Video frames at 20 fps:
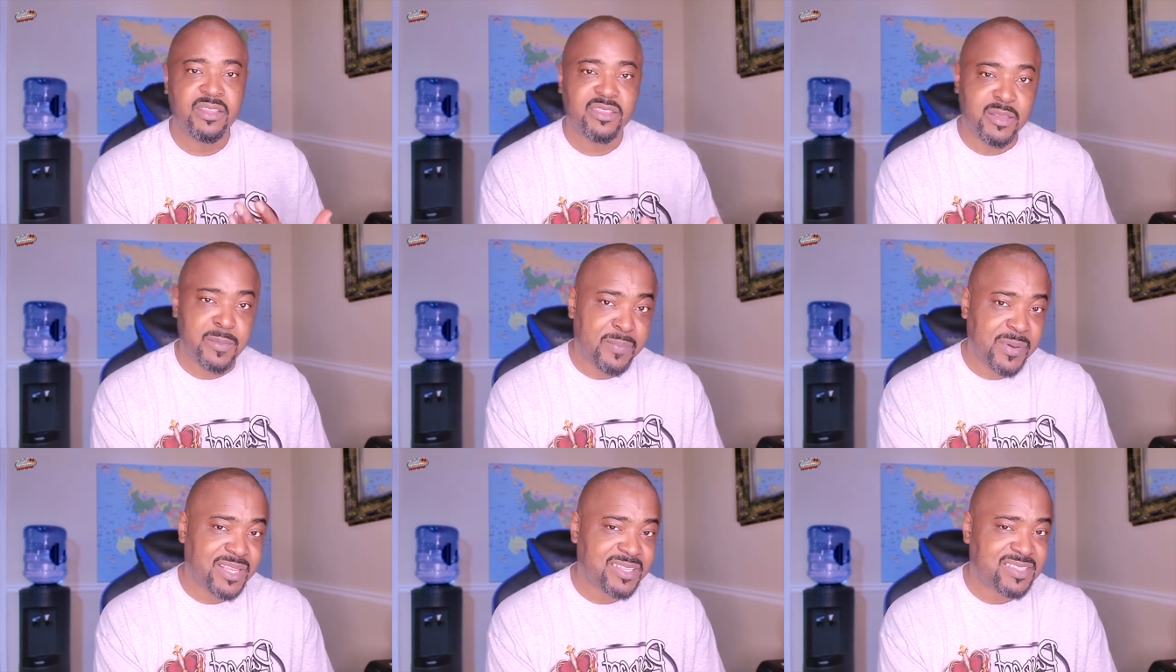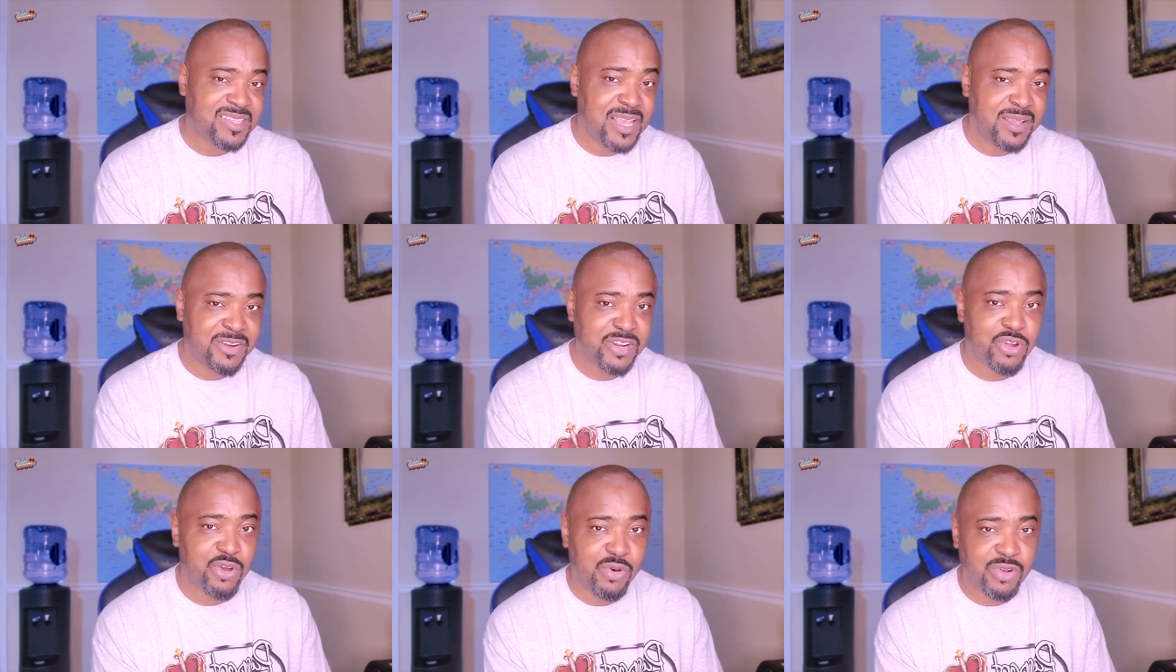The best
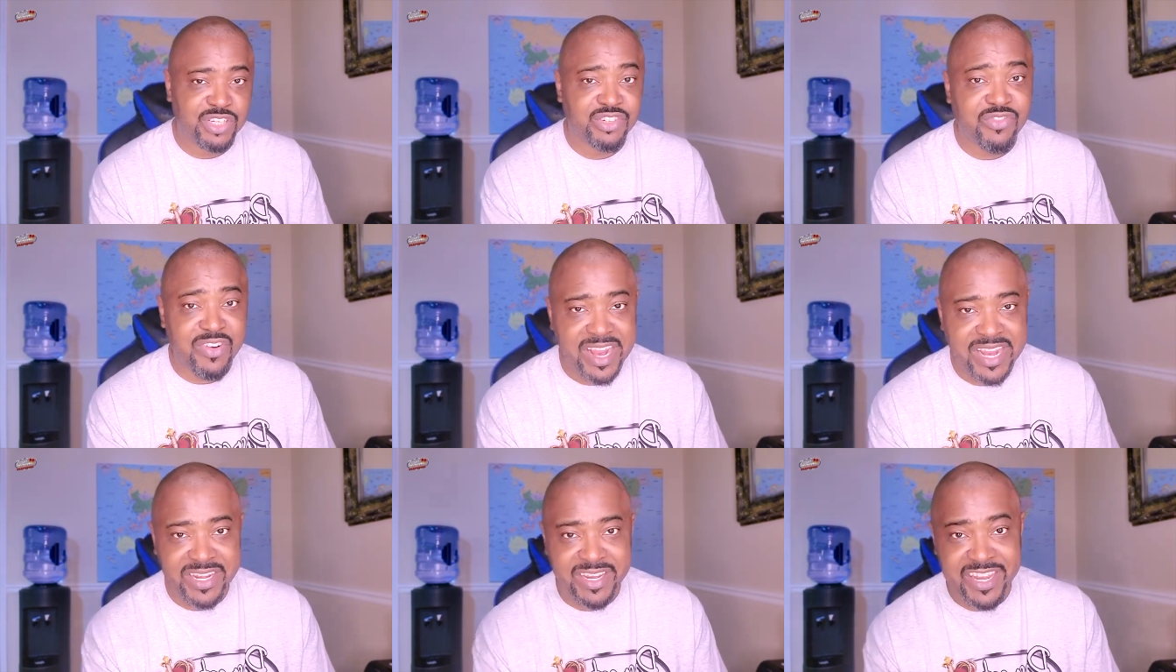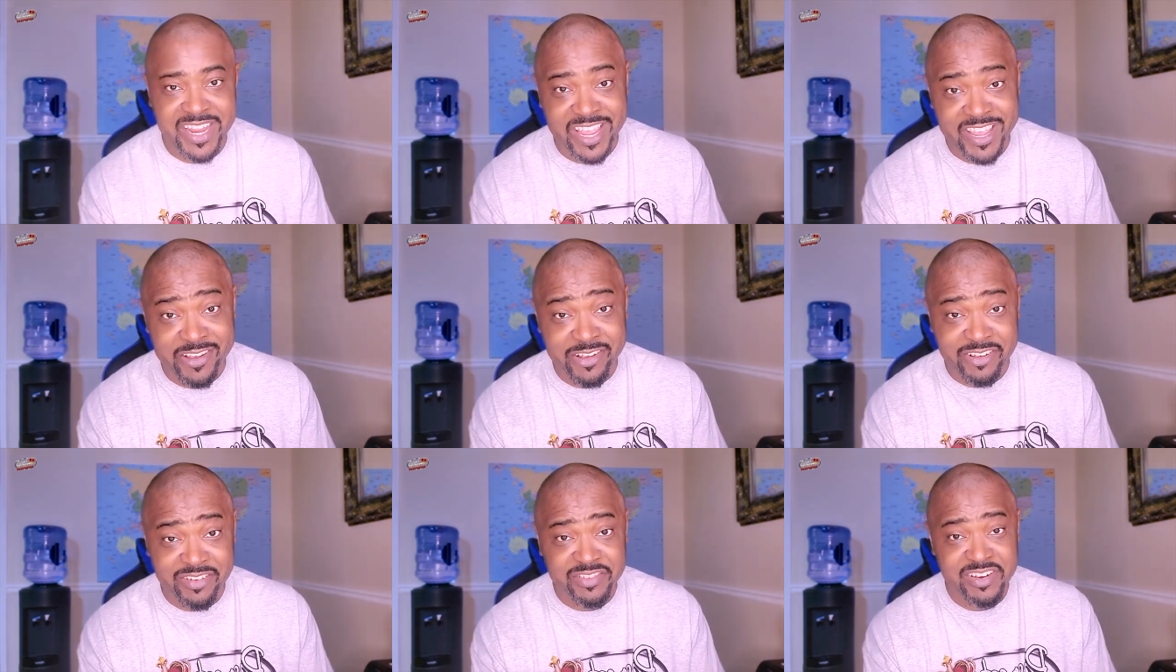time to go is right
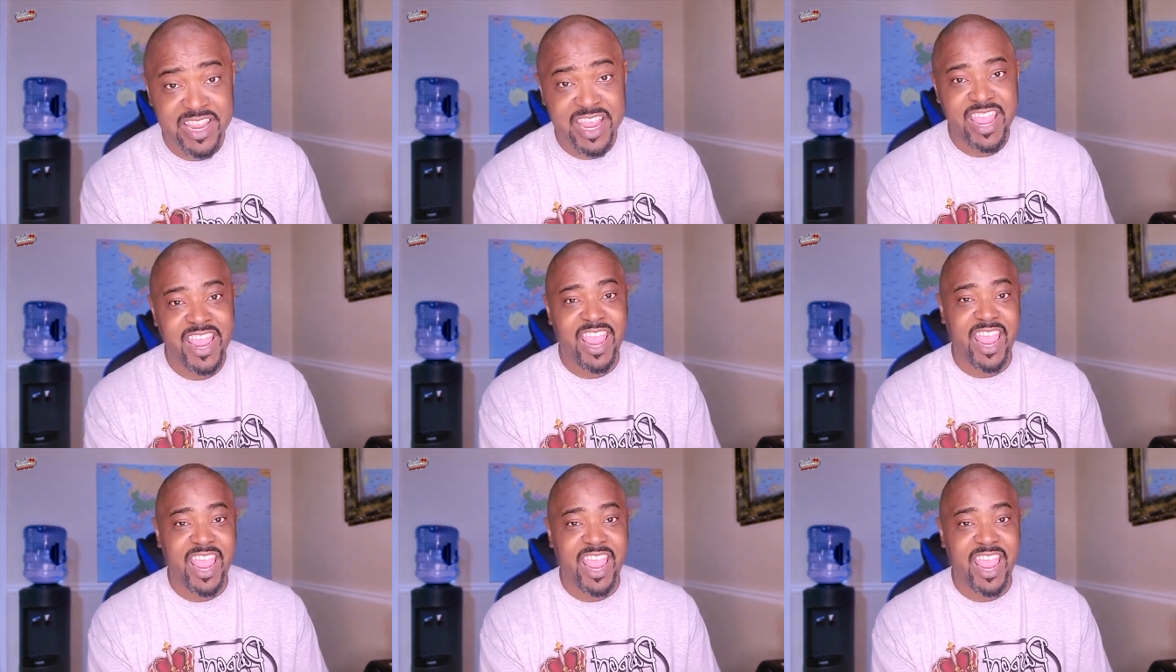now,